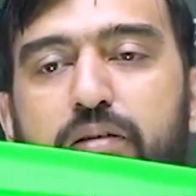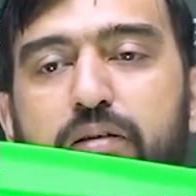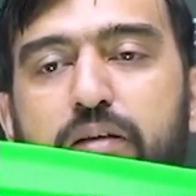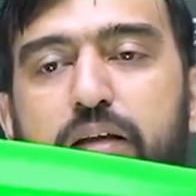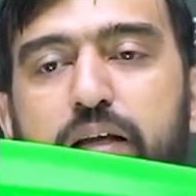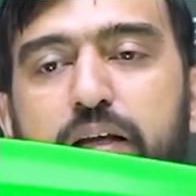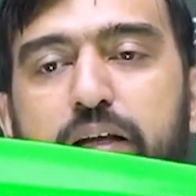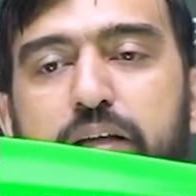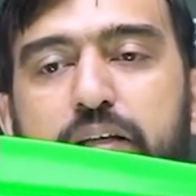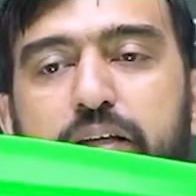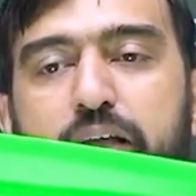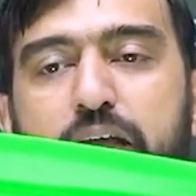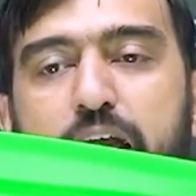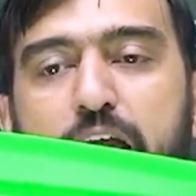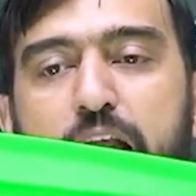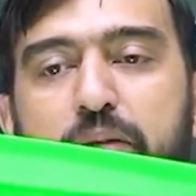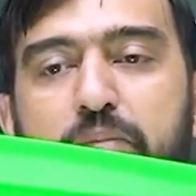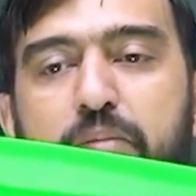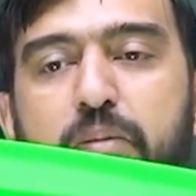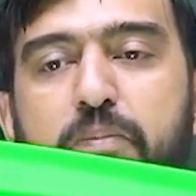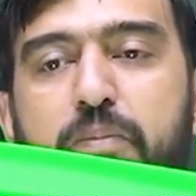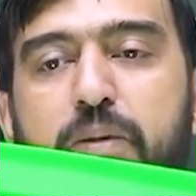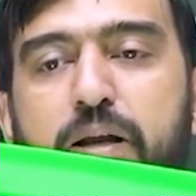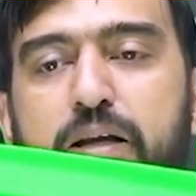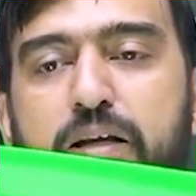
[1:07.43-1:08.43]
it can be
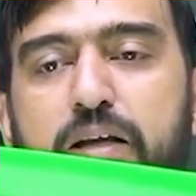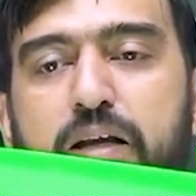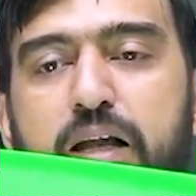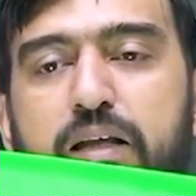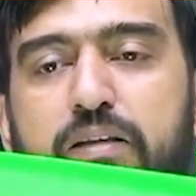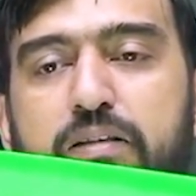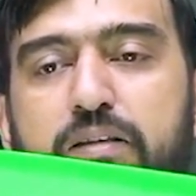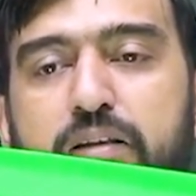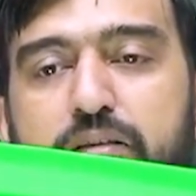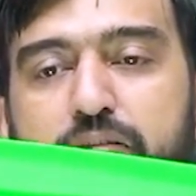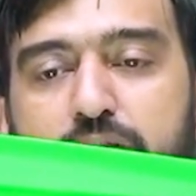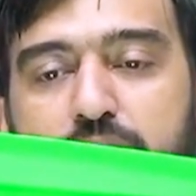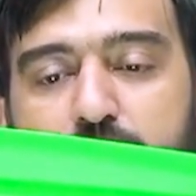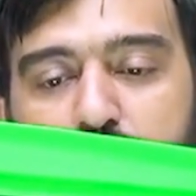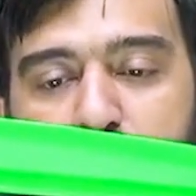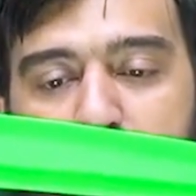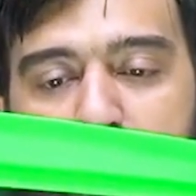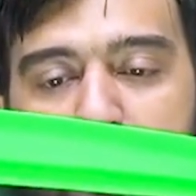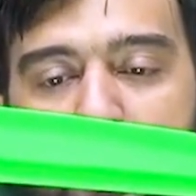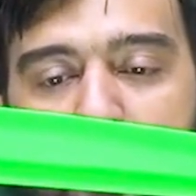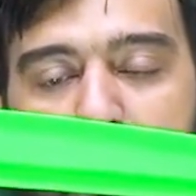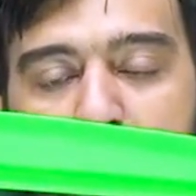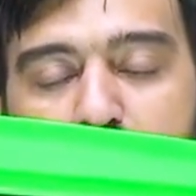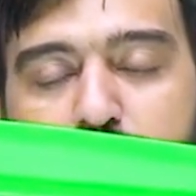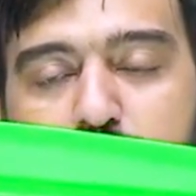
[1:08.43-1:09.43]
bent like this, even I
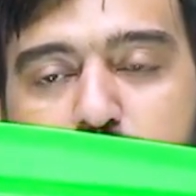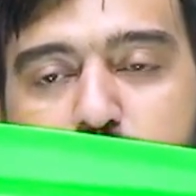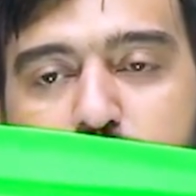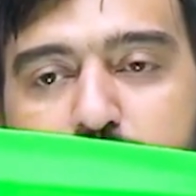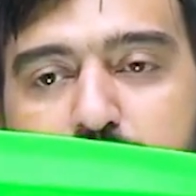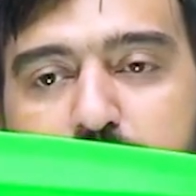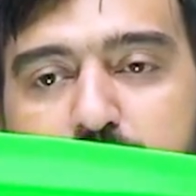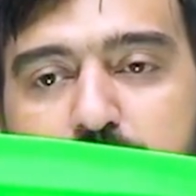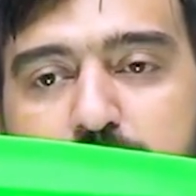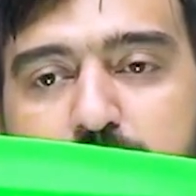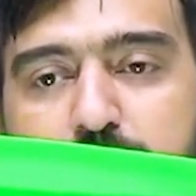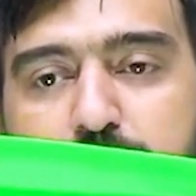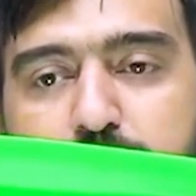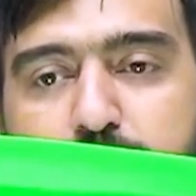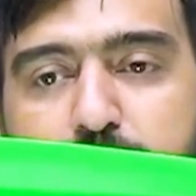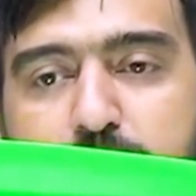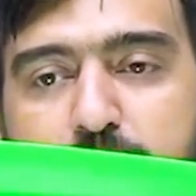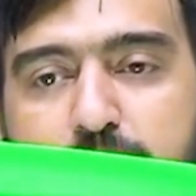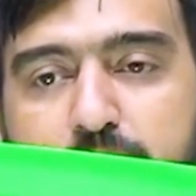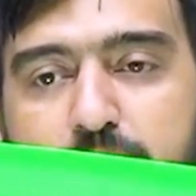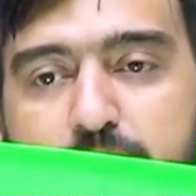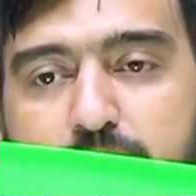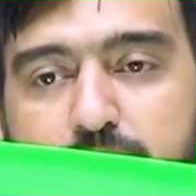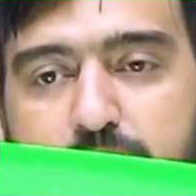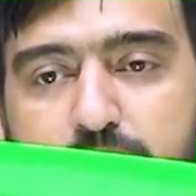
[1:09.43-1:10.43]
can feel it is
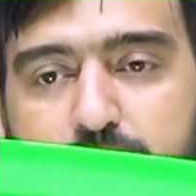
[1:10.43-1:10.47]
bending.